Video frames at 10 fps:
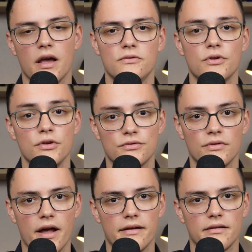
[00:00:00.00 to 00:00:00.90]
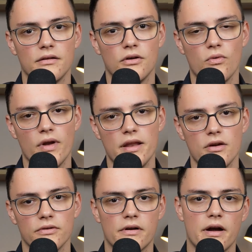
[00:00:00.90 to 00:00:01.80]
and we're used to that already
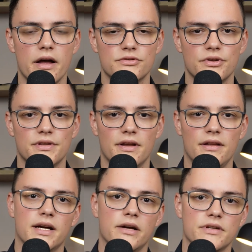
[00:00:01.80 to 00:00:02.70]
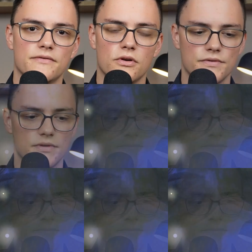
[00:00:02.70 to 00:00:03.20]
on our Android and iOS phones.